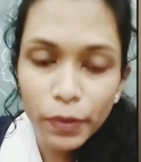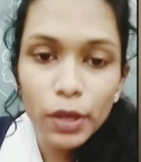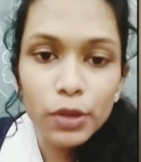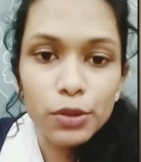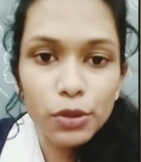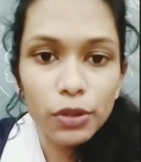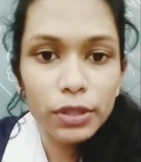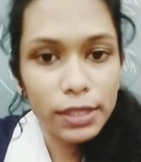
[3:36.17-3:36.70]

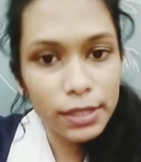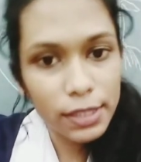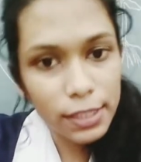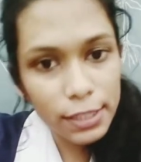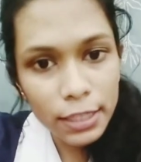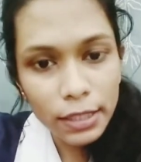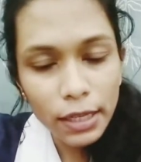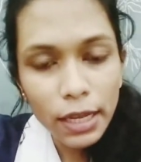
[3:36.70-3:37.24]
So this is
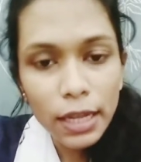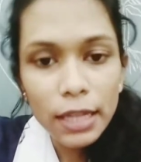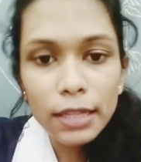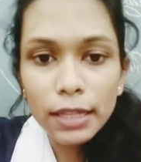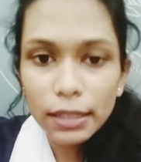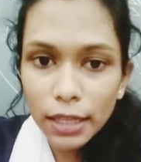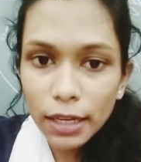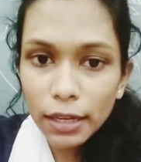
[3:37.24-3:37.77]
it
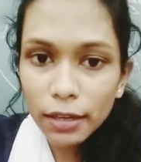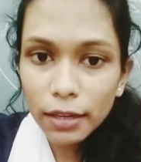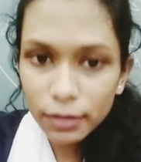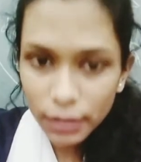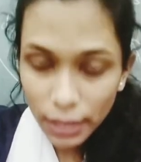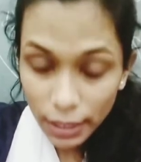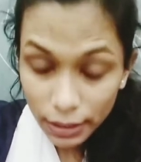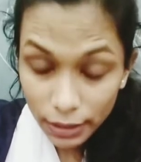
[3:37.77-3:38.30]

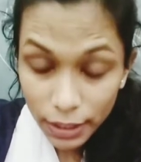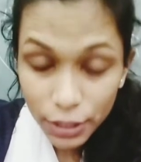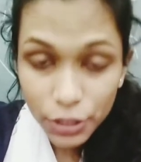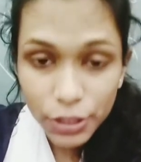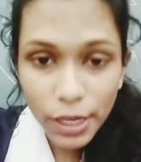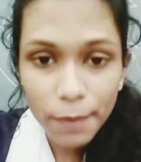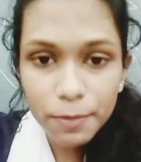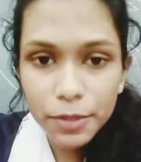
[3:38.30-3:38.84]
in this
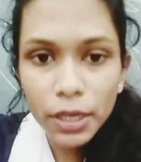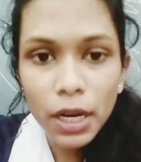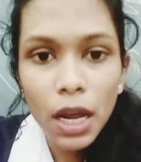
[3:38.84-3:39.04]
chapter,